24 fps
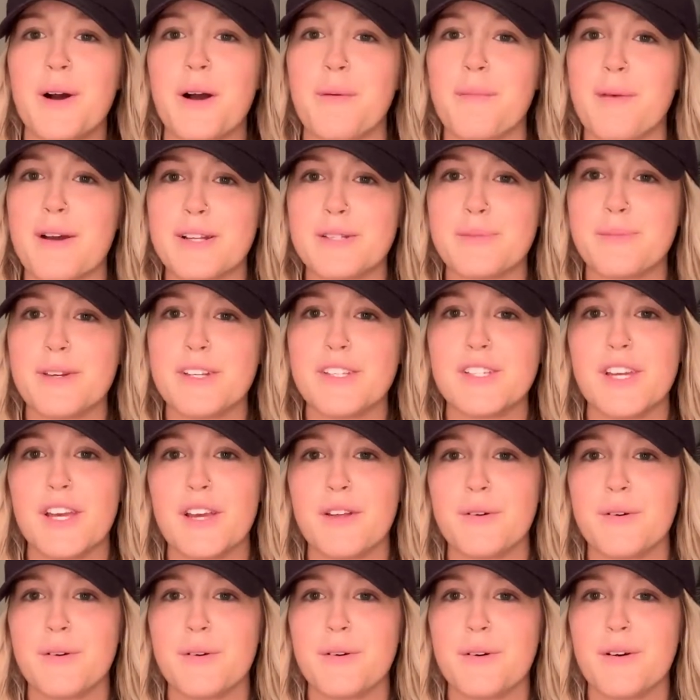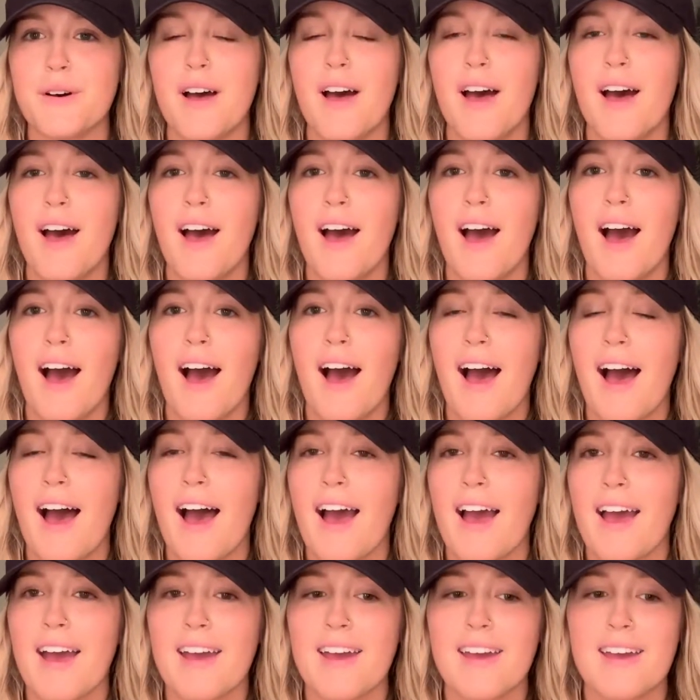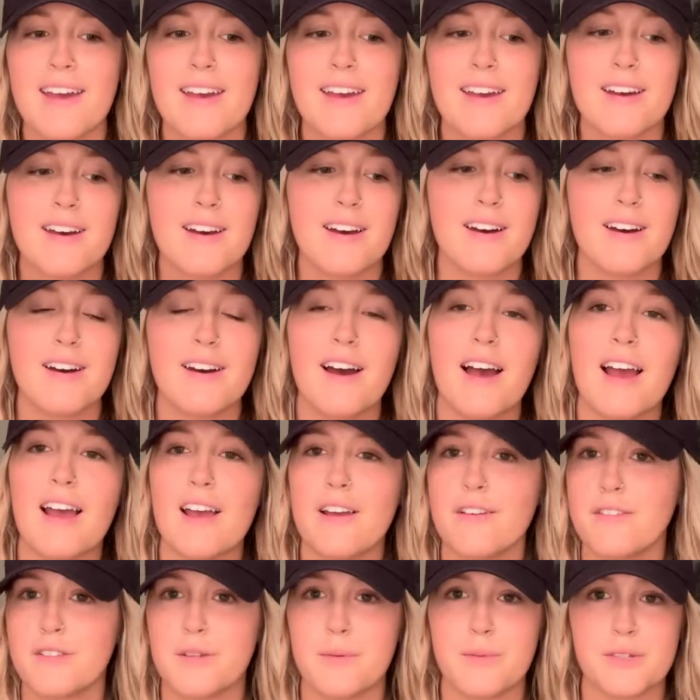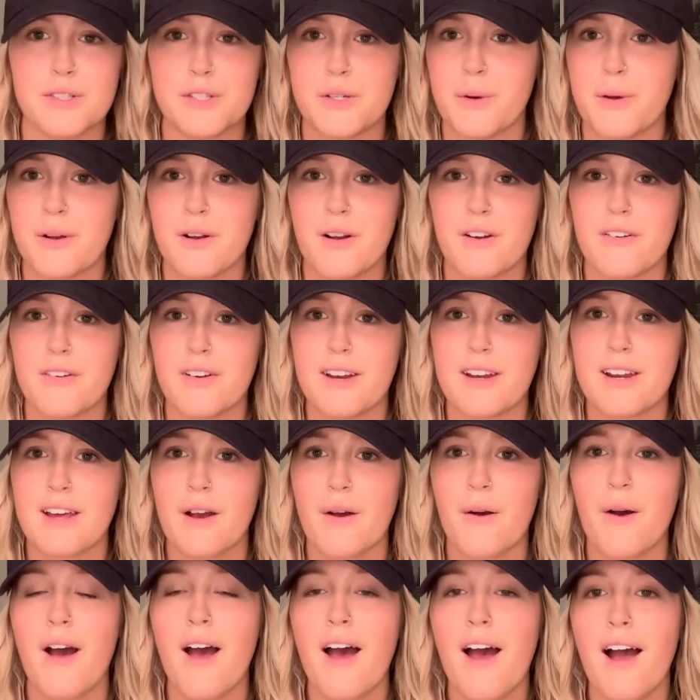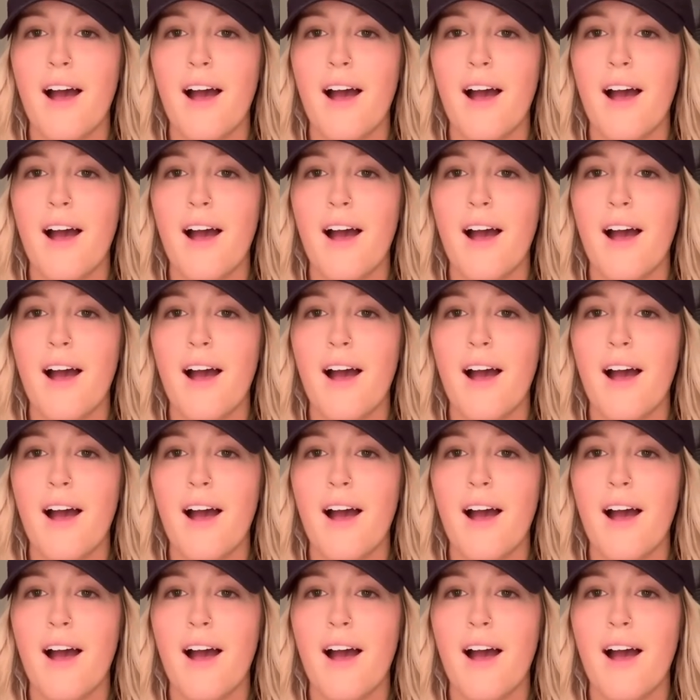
back to my channel. I have so much going on right now.